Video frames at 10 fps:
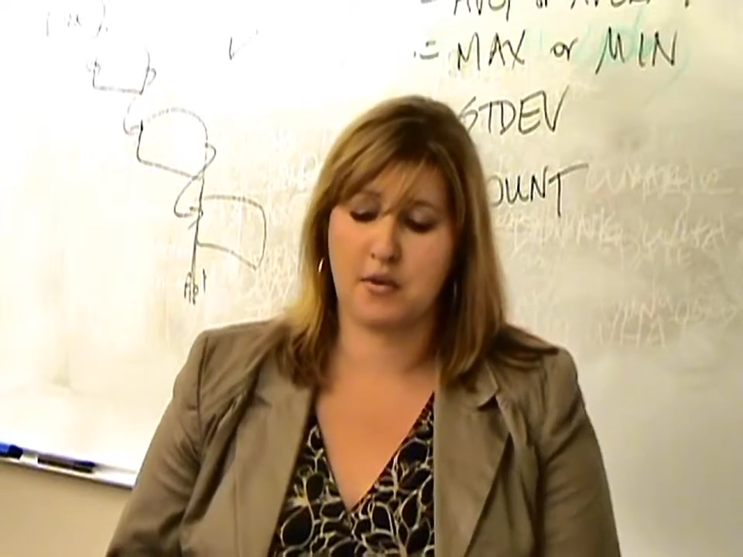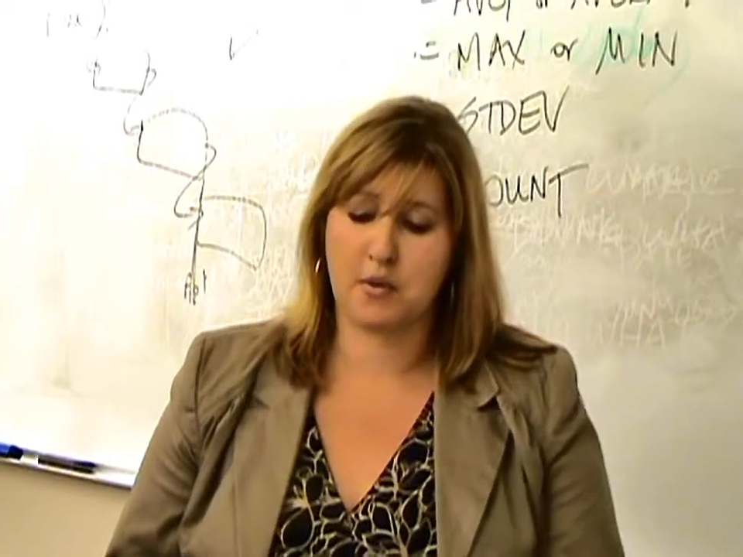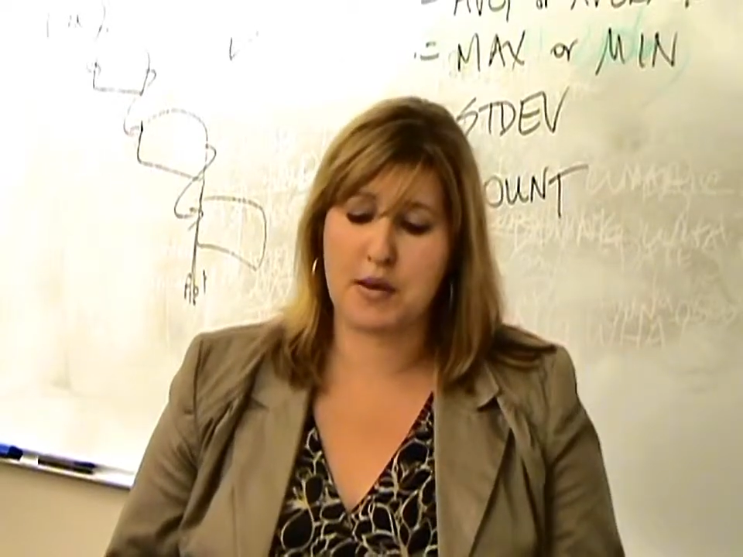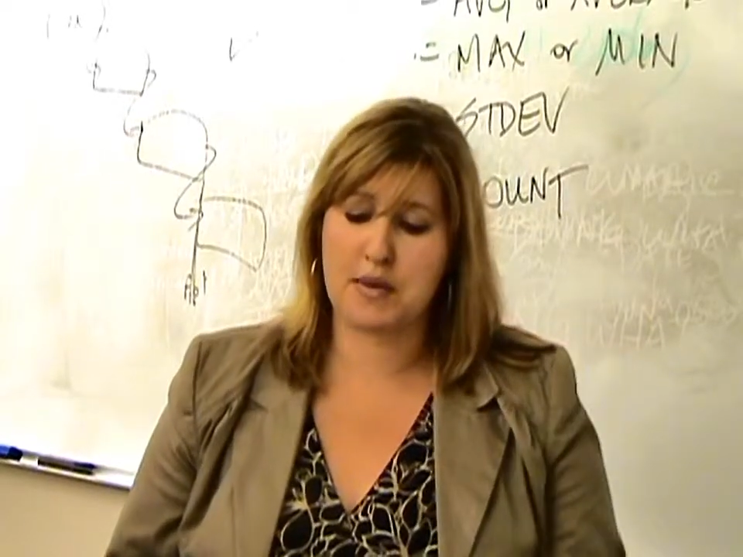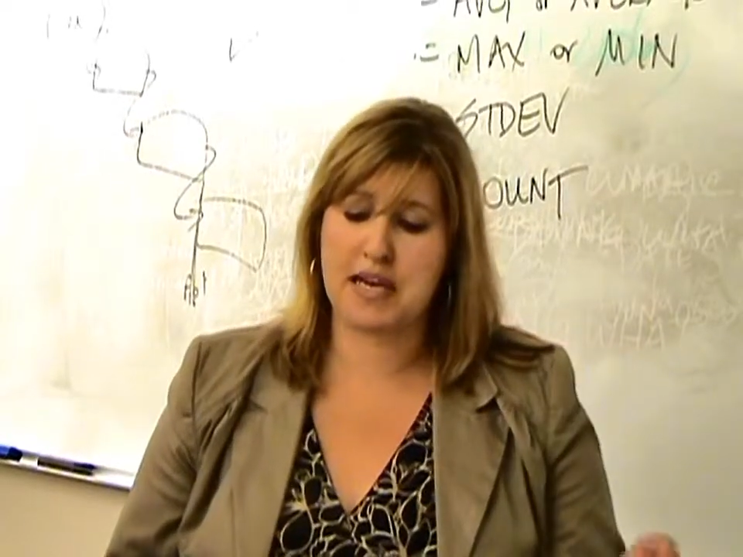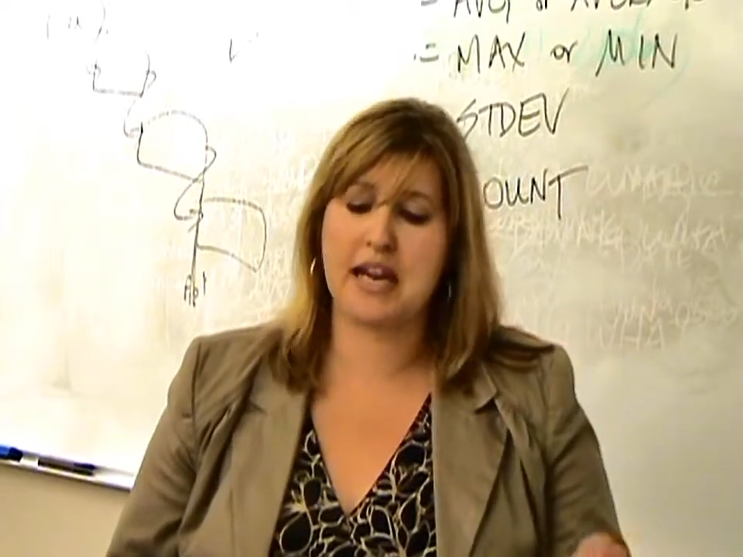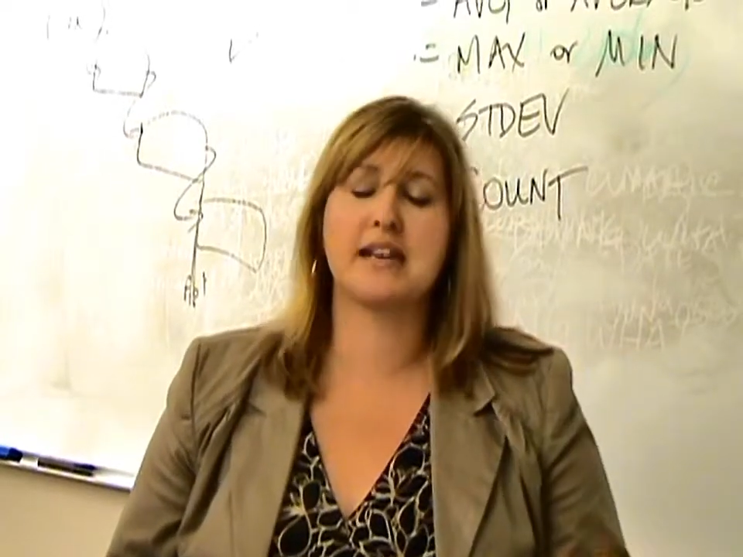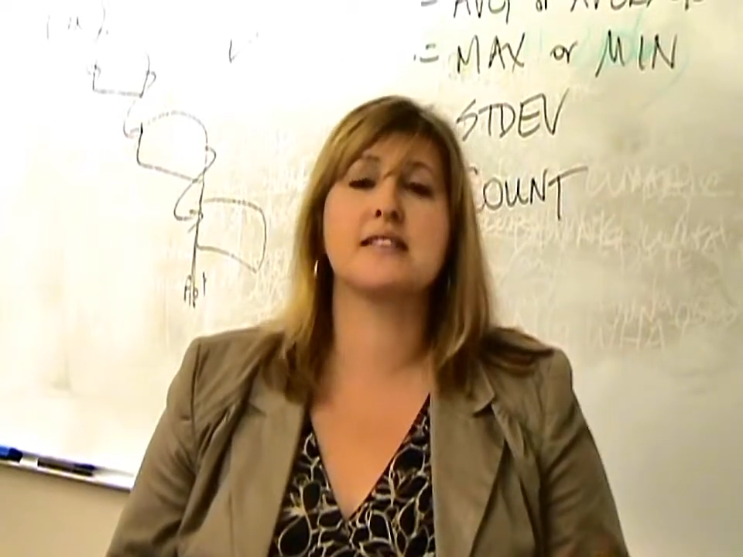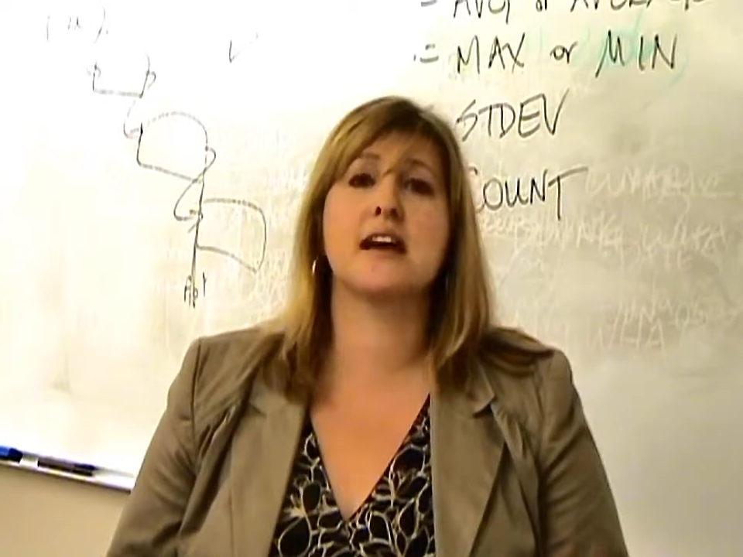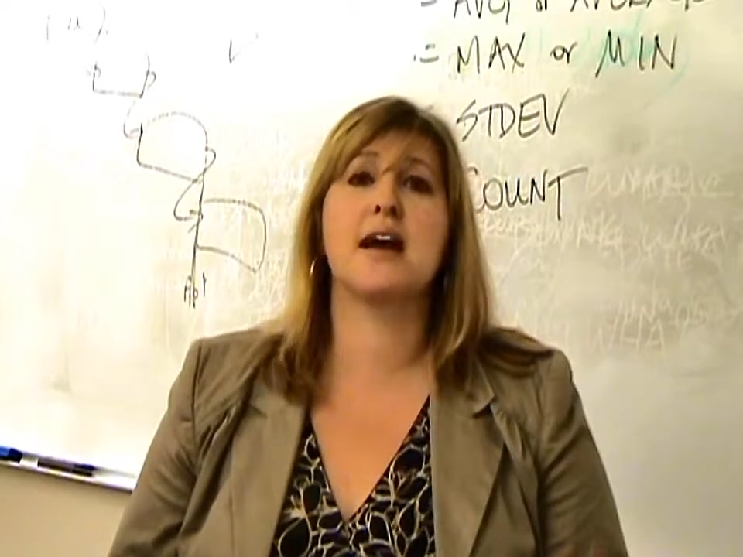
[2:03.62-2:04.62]
When we meet
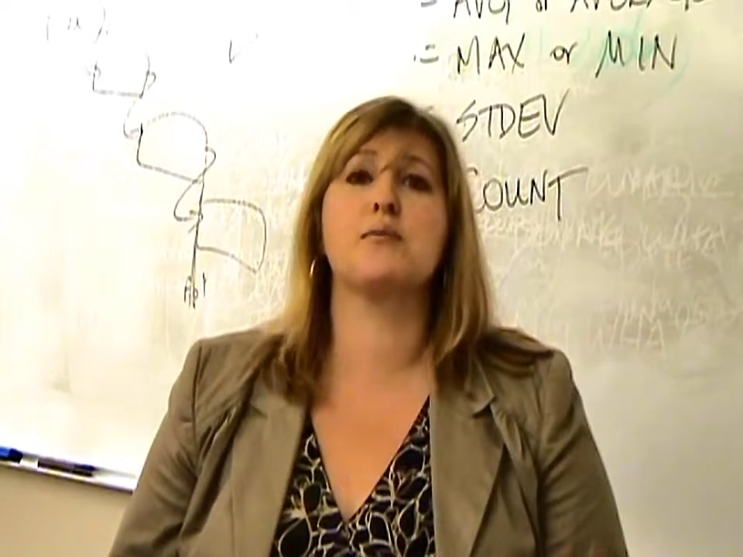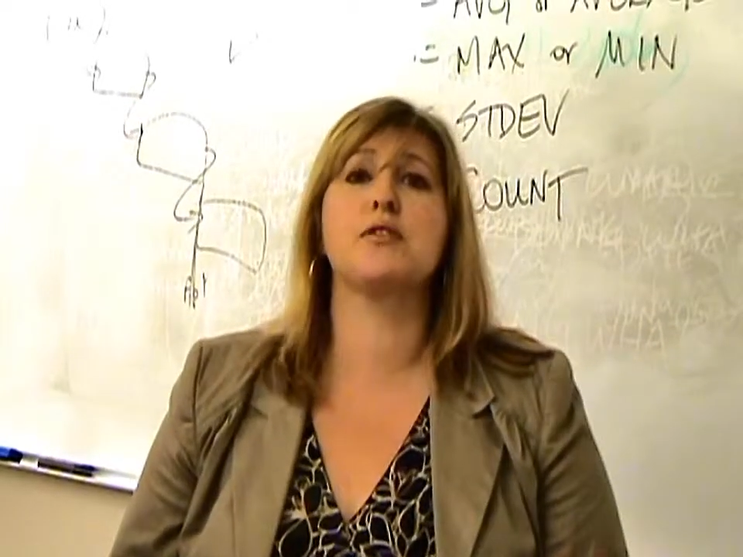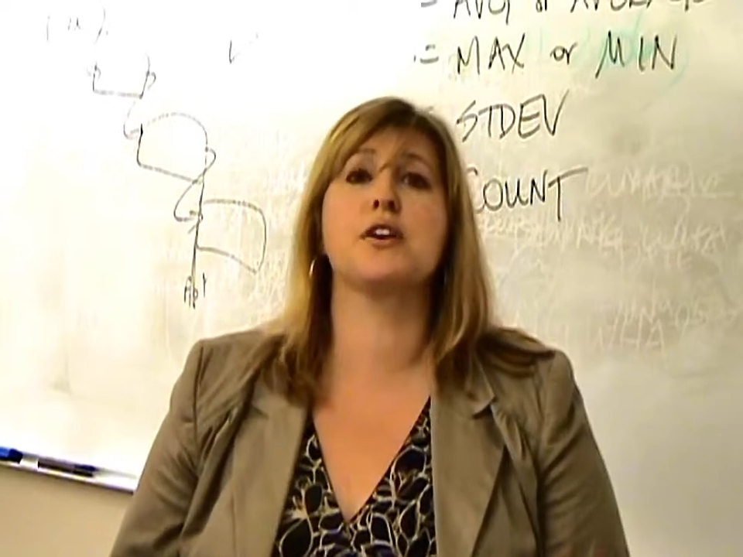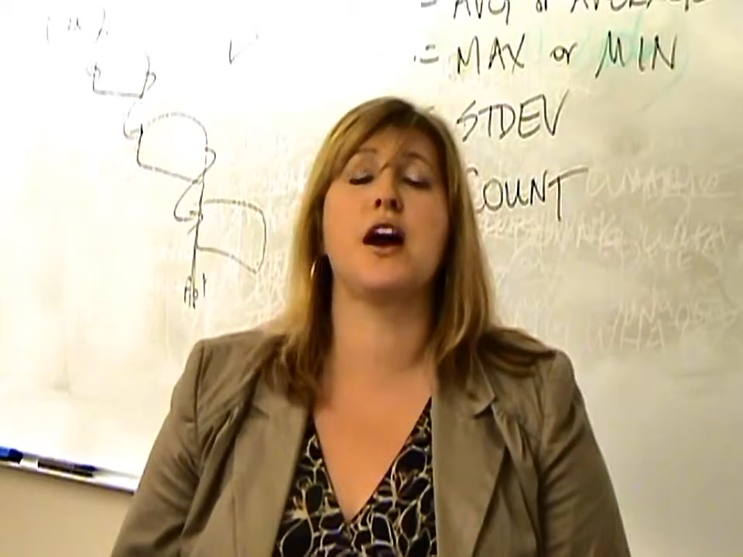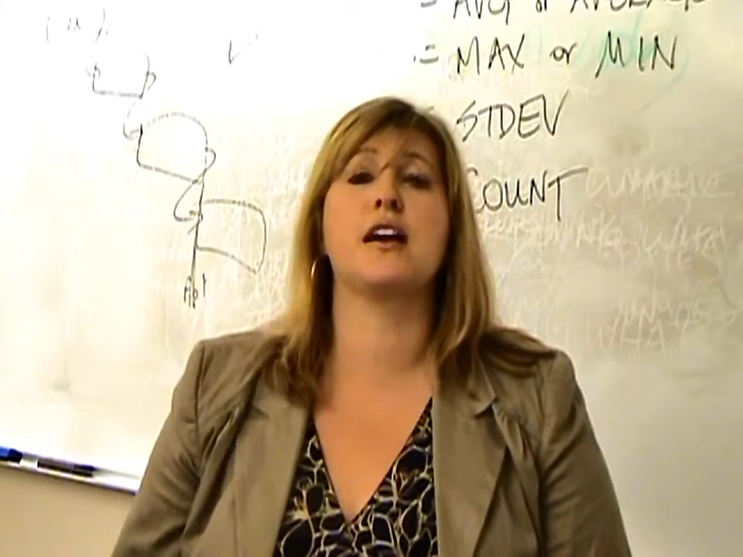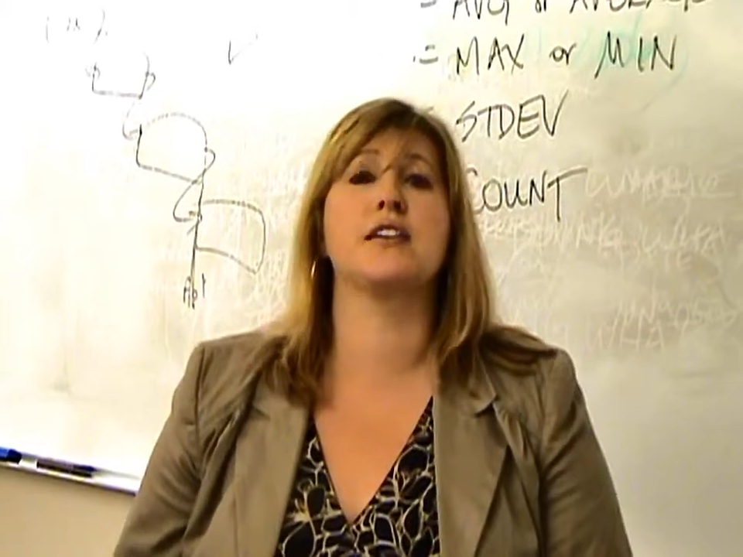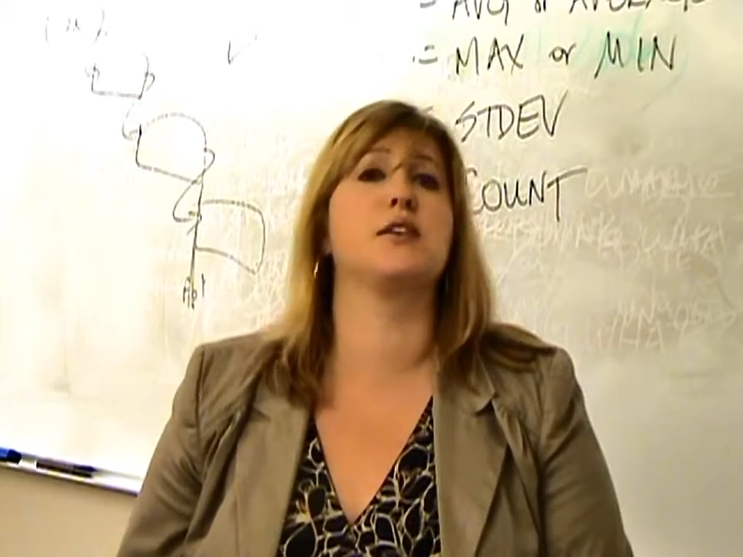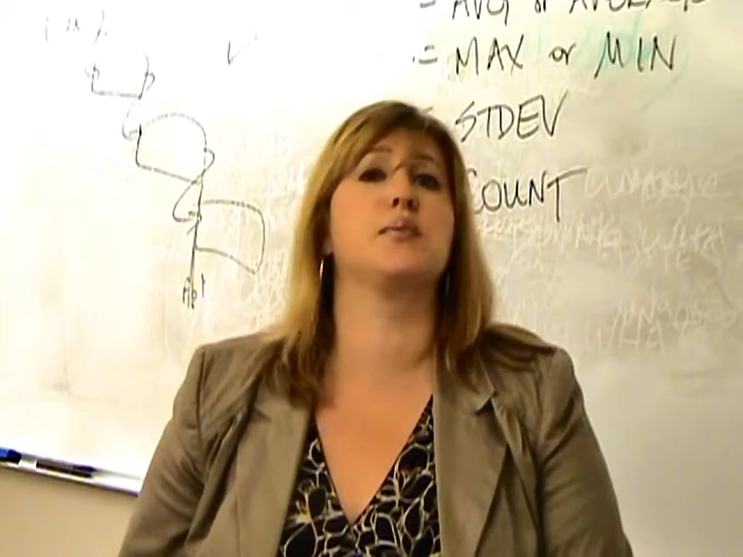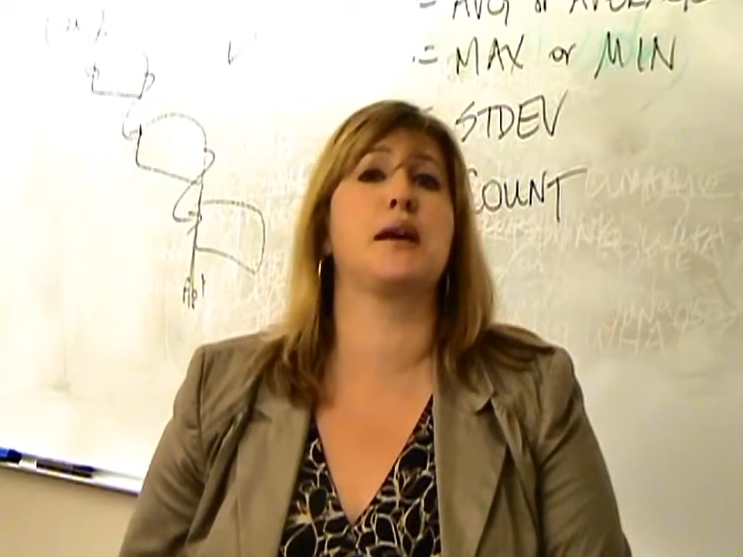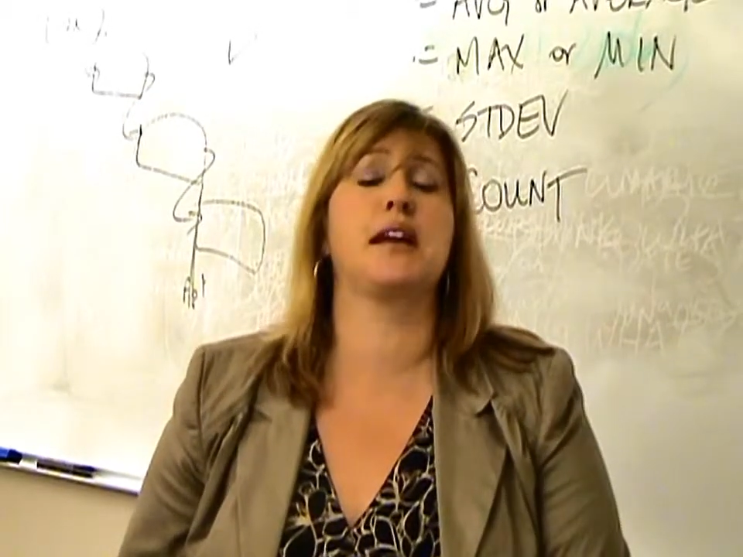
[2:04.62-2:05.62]
next time, we'll talk a
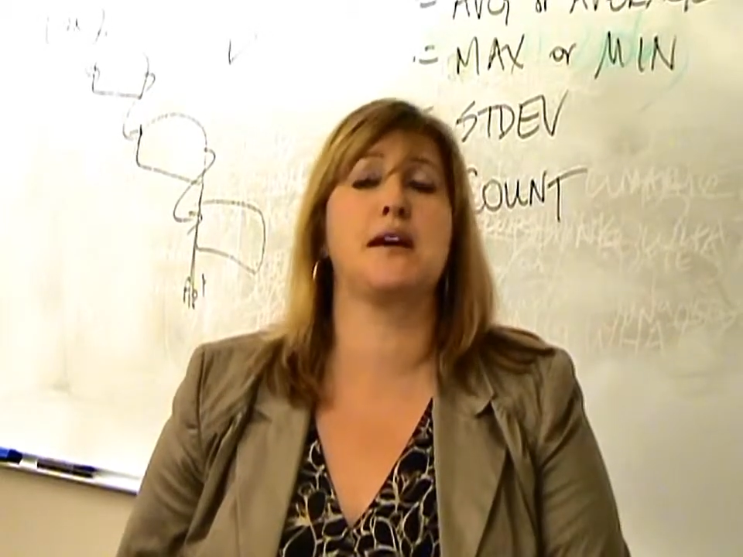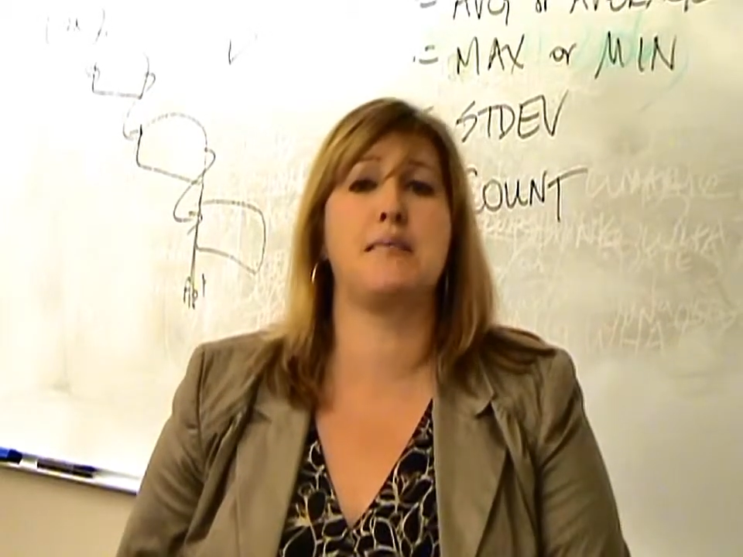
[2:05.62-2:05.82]
little bit